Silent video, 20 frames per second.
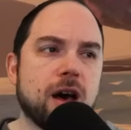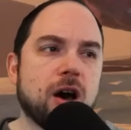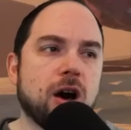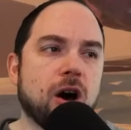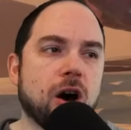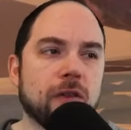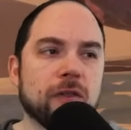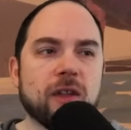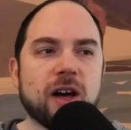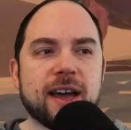
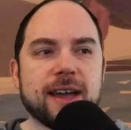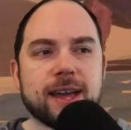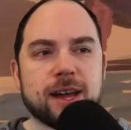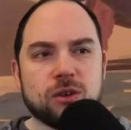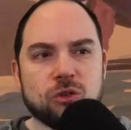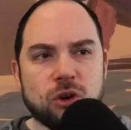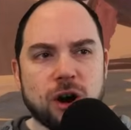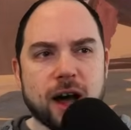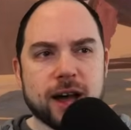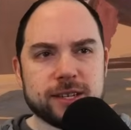Unlike
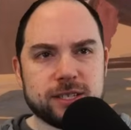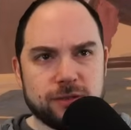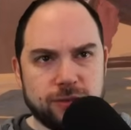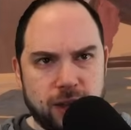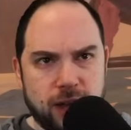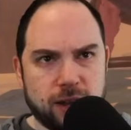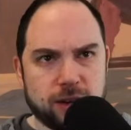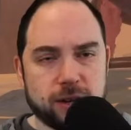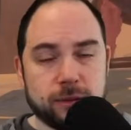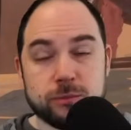in Rise of
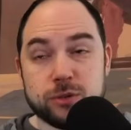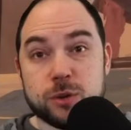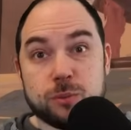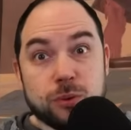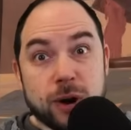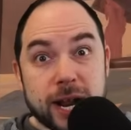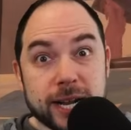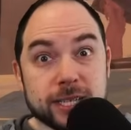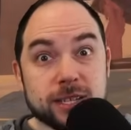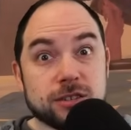Kingdoms, the
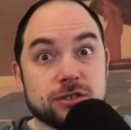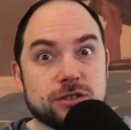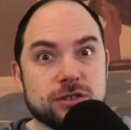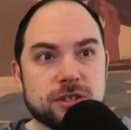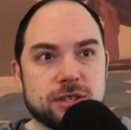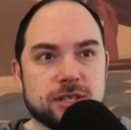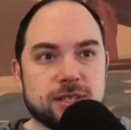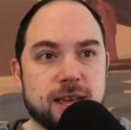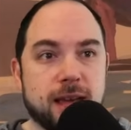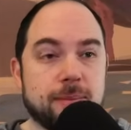predecessor
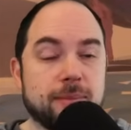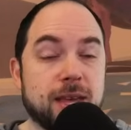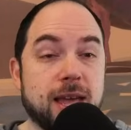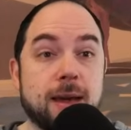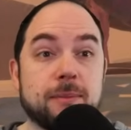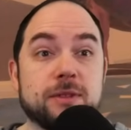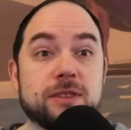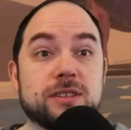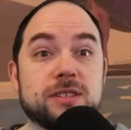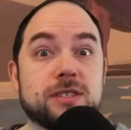to this game, the
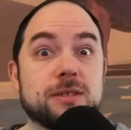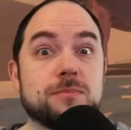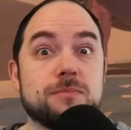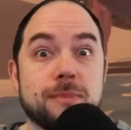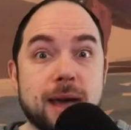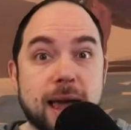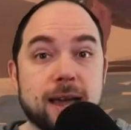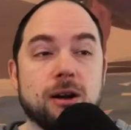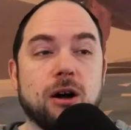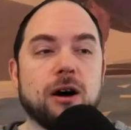game that this is
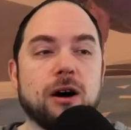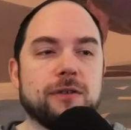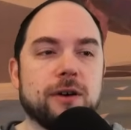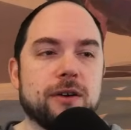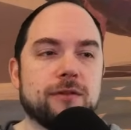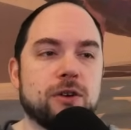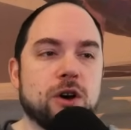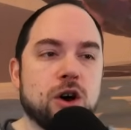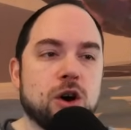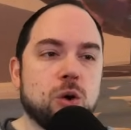made off
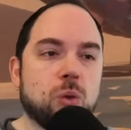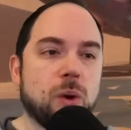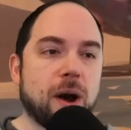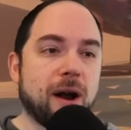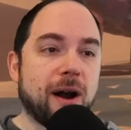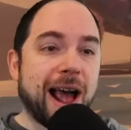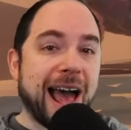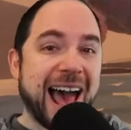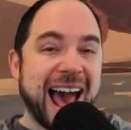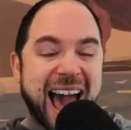of,
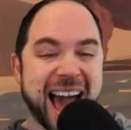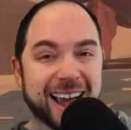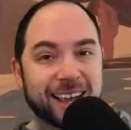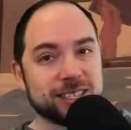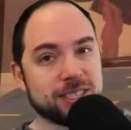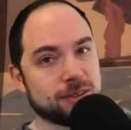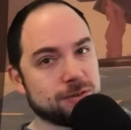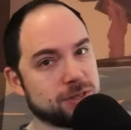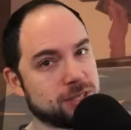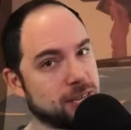where
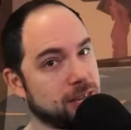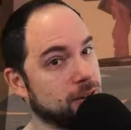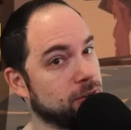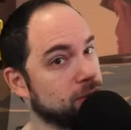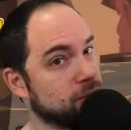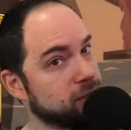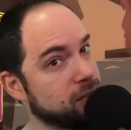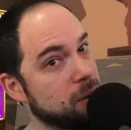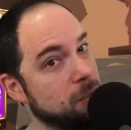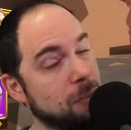active
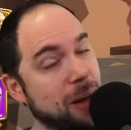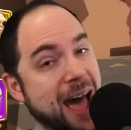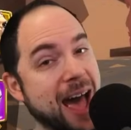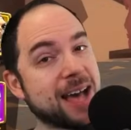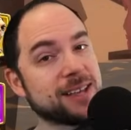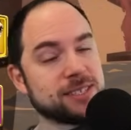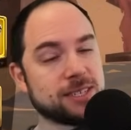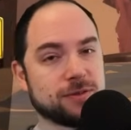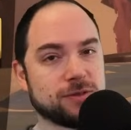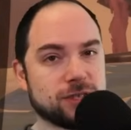skills and
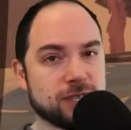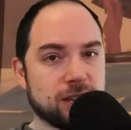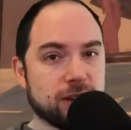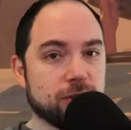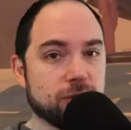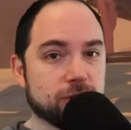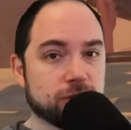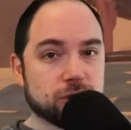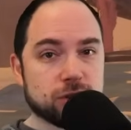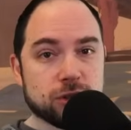passive
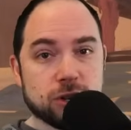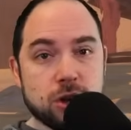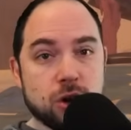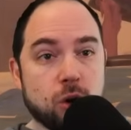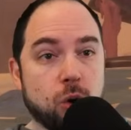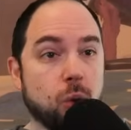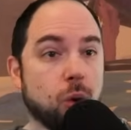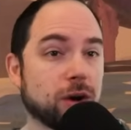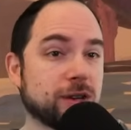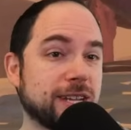skills
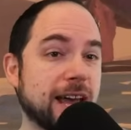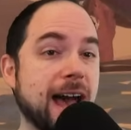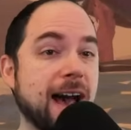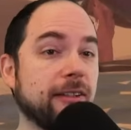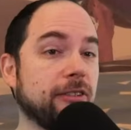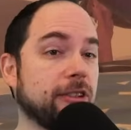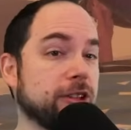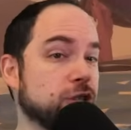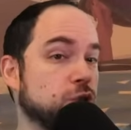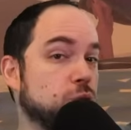or
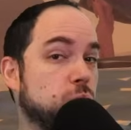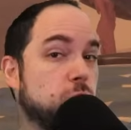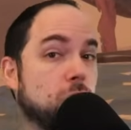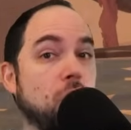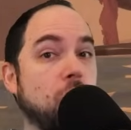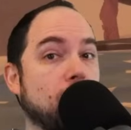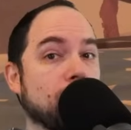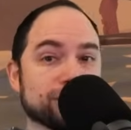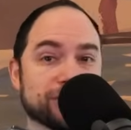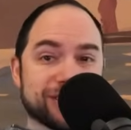talents would
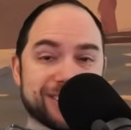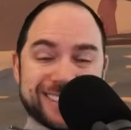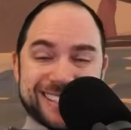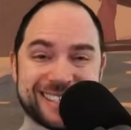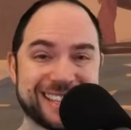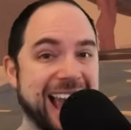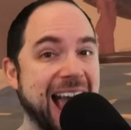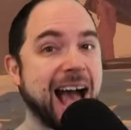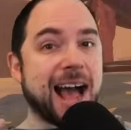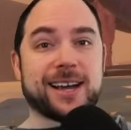all
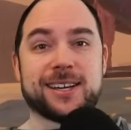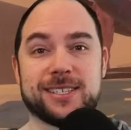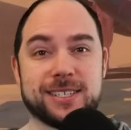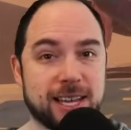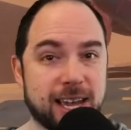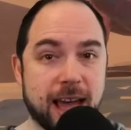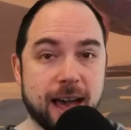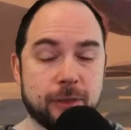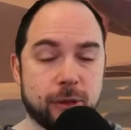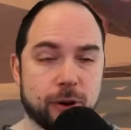stack
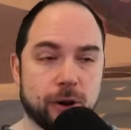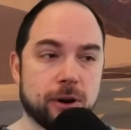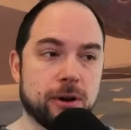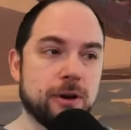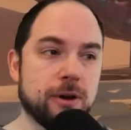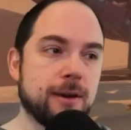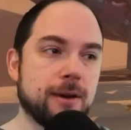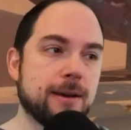together.